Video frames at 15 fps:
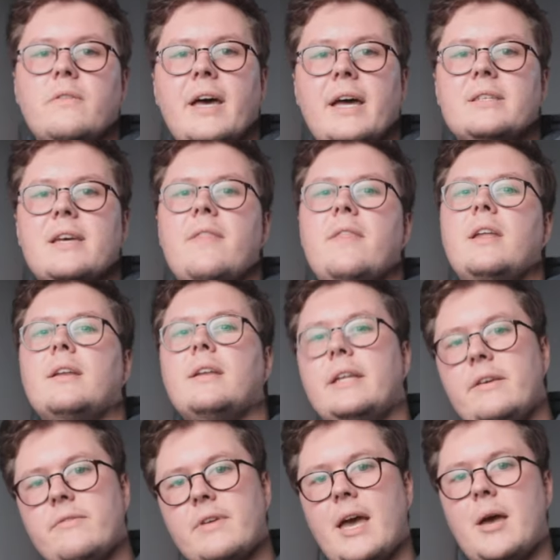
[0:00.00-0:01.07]
that and then
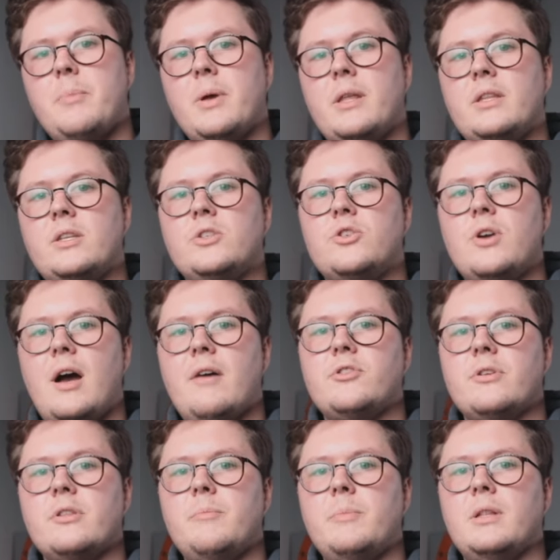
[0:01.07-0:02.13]
leave camp and then drive
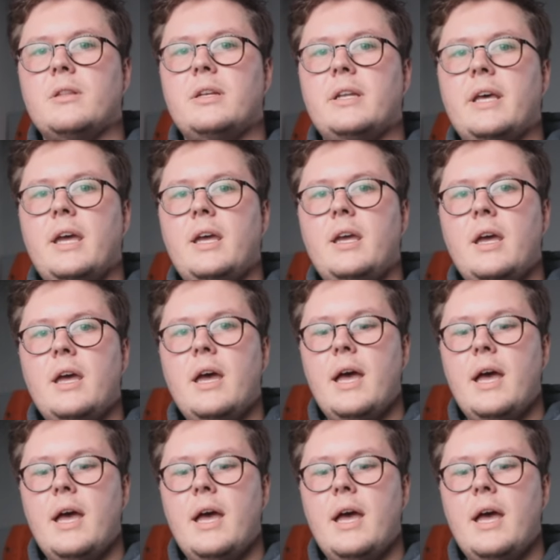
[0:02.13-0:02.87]
during the middle of the day.